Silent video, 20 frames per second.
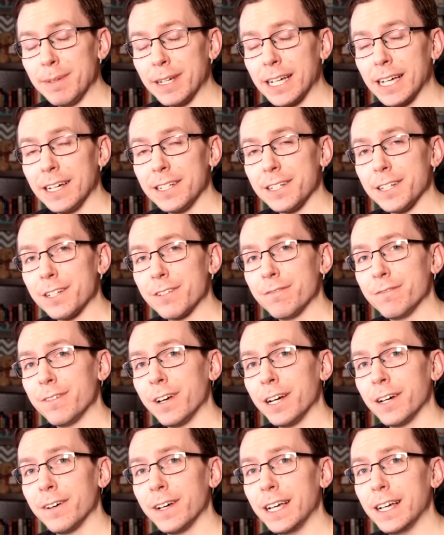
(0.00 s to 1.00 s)
because it's
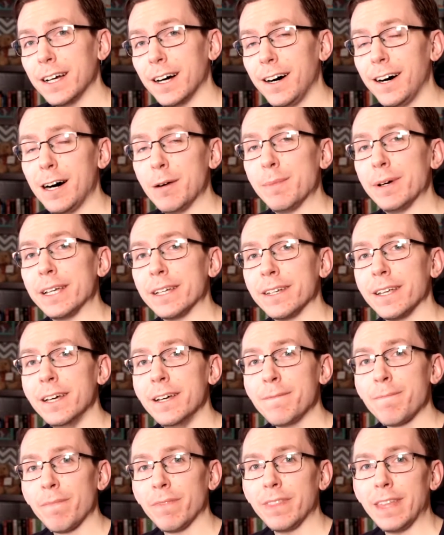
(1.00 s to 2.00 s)
very common
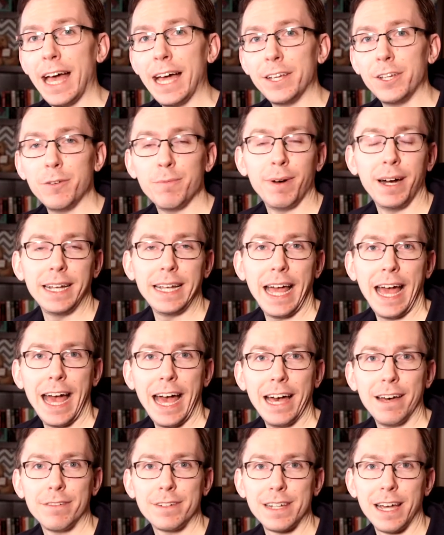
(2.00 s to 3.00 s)
that you might
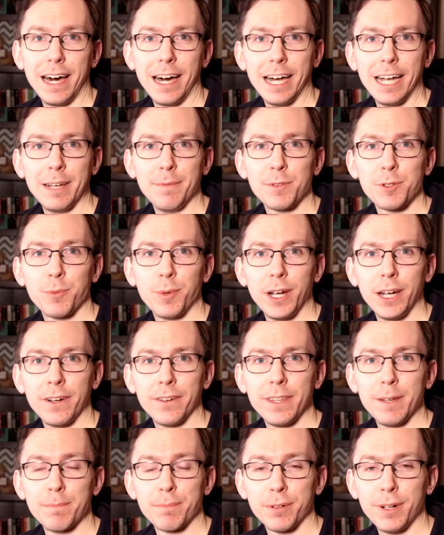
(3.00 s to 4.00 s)
have times
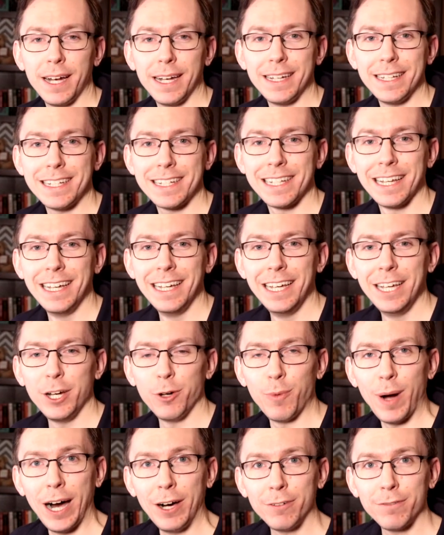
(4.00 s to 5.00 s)
where the price,
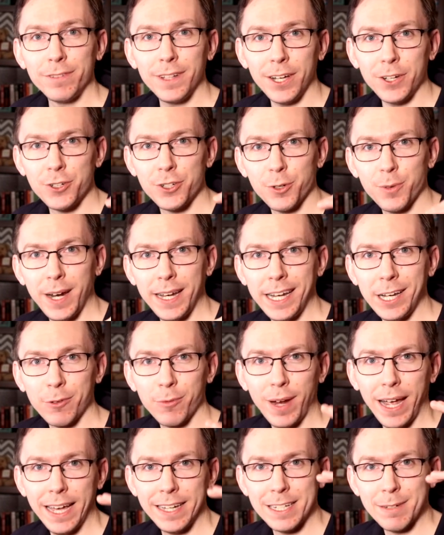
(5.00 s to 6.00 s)
while
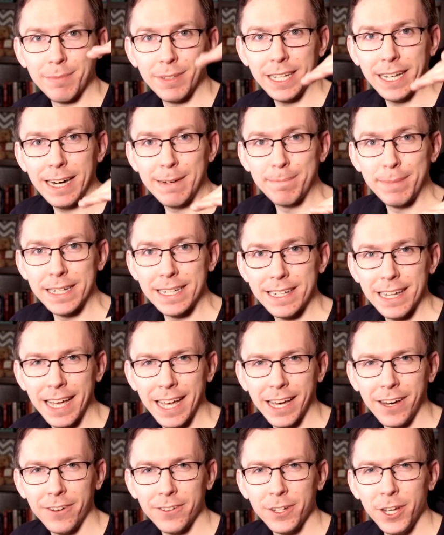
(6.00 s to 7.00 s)
fluctuating randomly up and
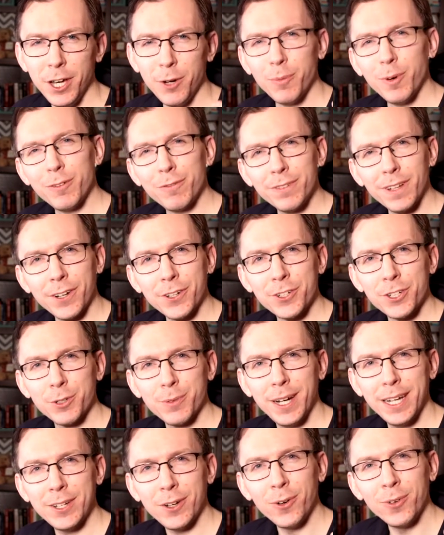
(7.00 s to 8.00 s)
down, will
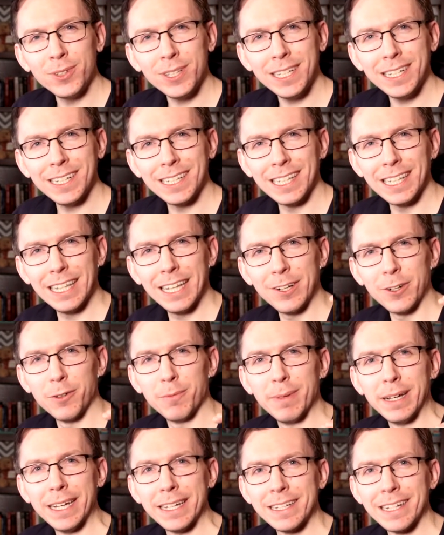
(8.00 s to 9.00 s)
fluctuate only a
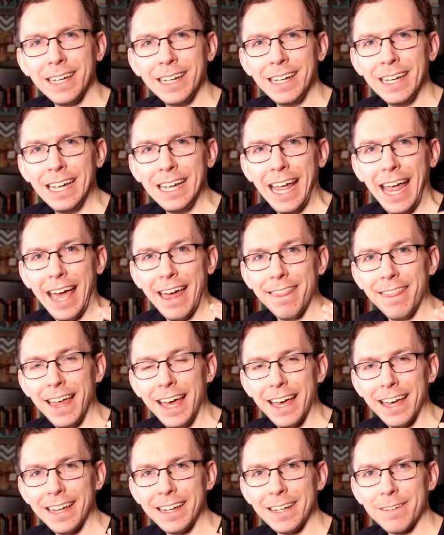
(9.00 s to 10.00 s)
little bit. And
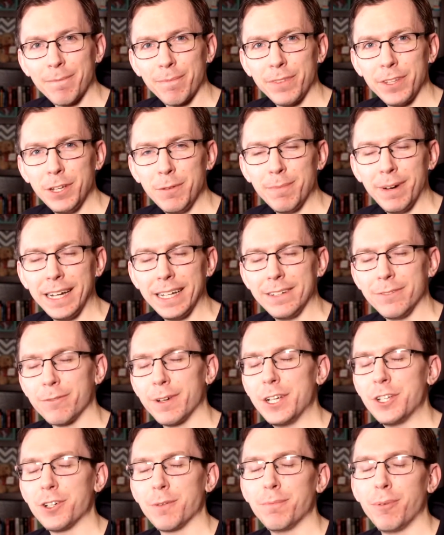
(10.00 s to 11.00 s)
then you might
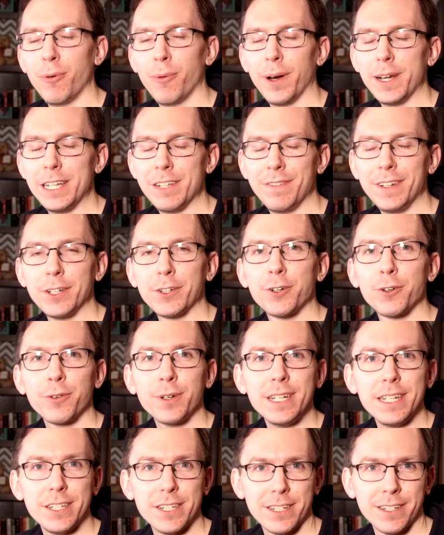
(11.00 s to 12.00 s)
reach a point of
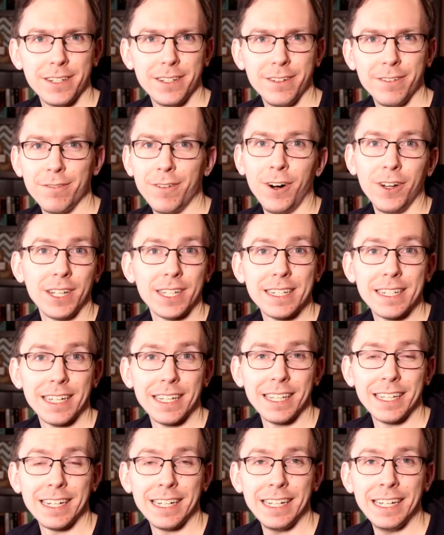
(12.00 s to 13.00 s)
increased
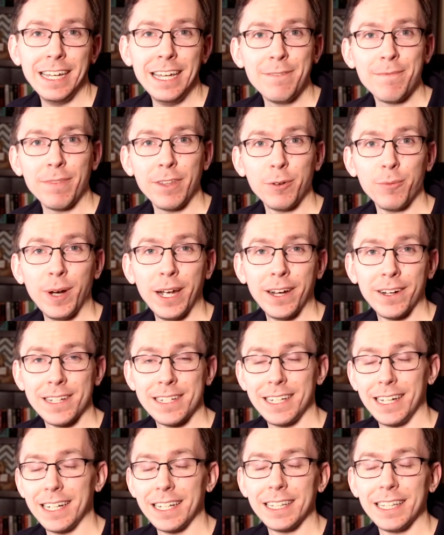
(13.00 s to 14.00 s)
volatility where
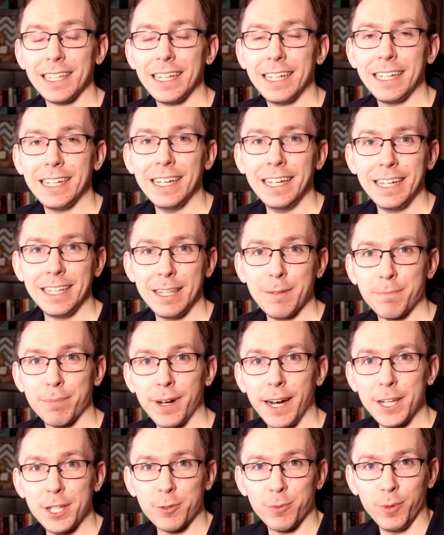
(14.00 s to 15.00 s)
suddenly the
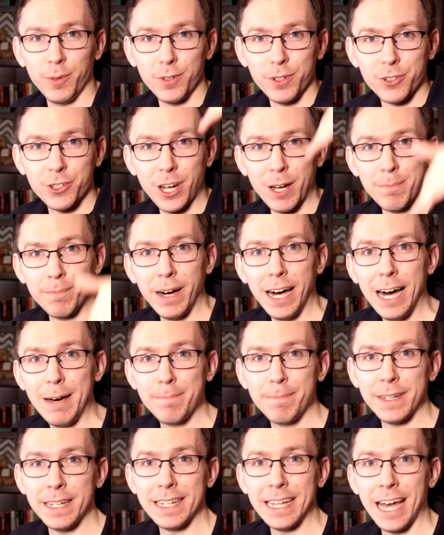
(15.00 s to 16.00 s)
price will jump
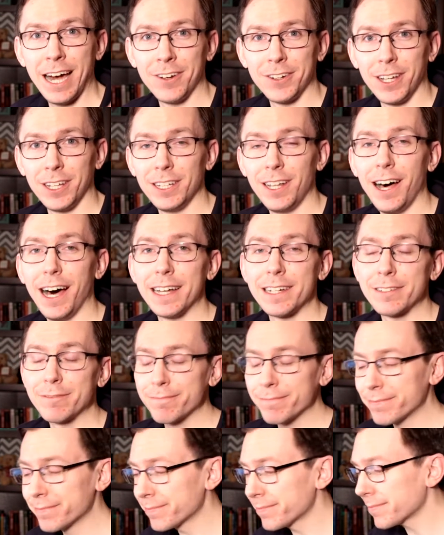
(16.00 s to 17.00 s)
up and down a lot.
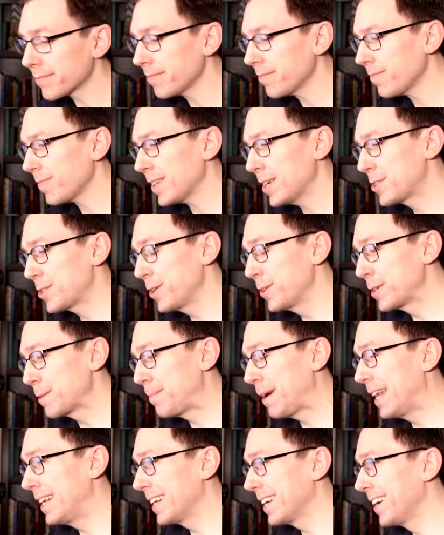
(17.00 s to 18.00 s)
So,
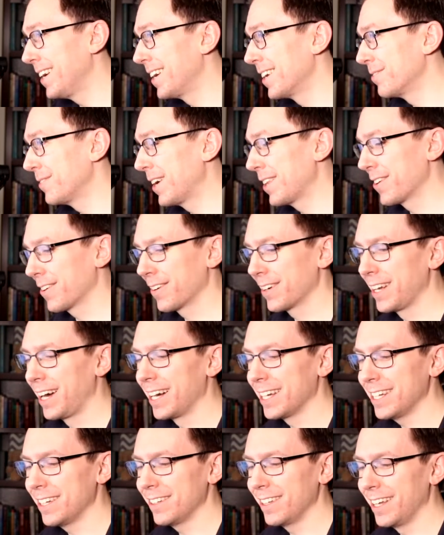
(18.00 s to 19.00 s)
depending on whether or
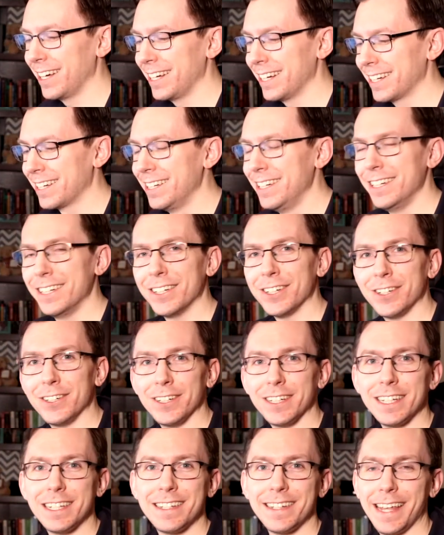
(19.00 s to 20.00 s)
not you like
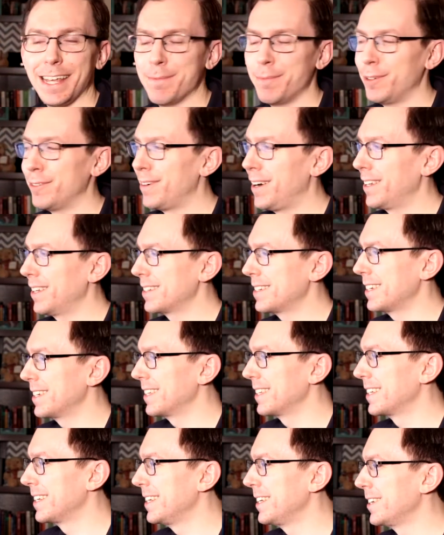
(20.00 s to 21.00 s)
good stable
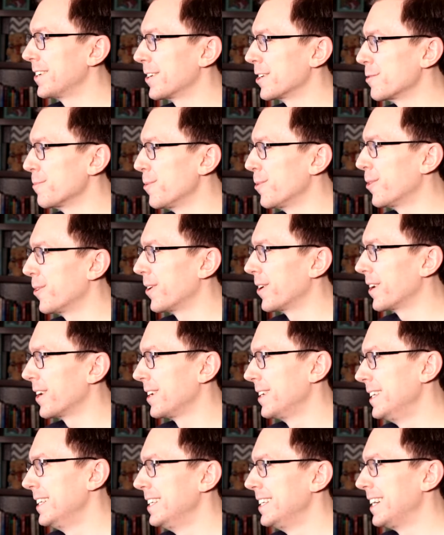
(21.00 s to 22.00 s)
volatility or
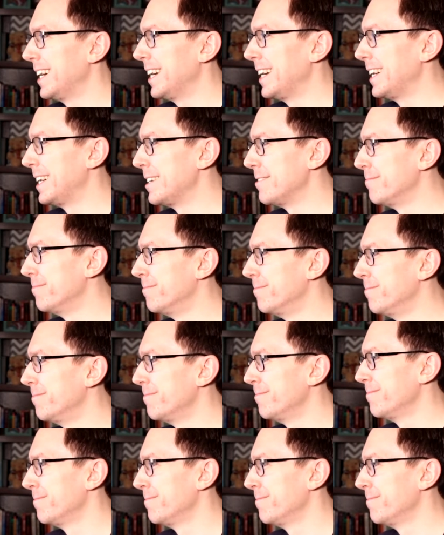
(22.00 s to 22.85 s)
more, um,